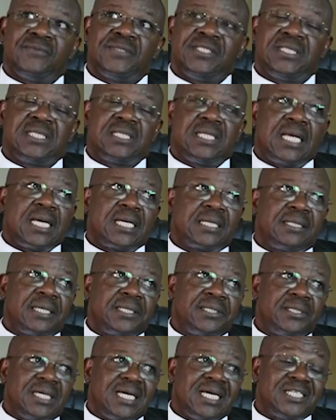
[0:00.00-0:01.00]
it's like
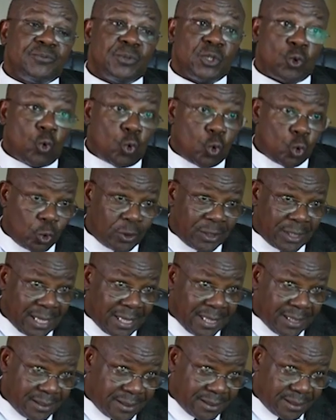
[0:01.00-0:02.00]
Nigeria has been
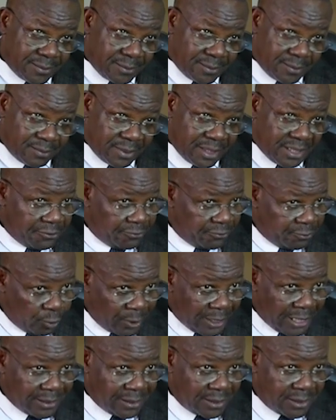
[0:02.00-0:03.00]
colonized by the
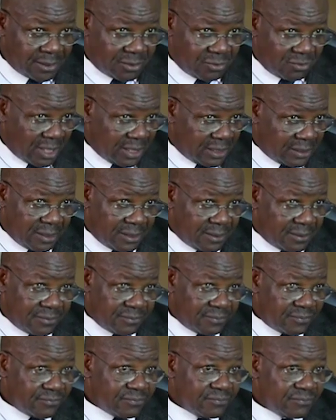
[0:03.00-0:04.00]
Fulanis right
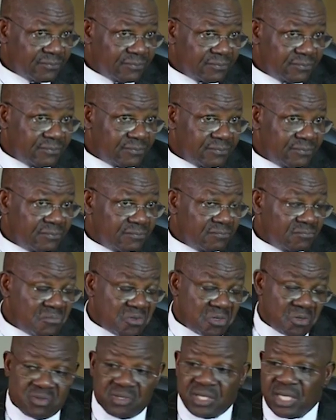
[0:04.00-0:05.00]
now.
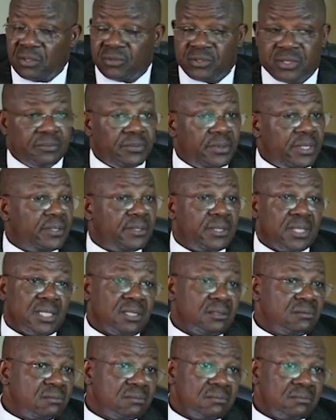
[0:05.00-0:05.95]
No doubt about that.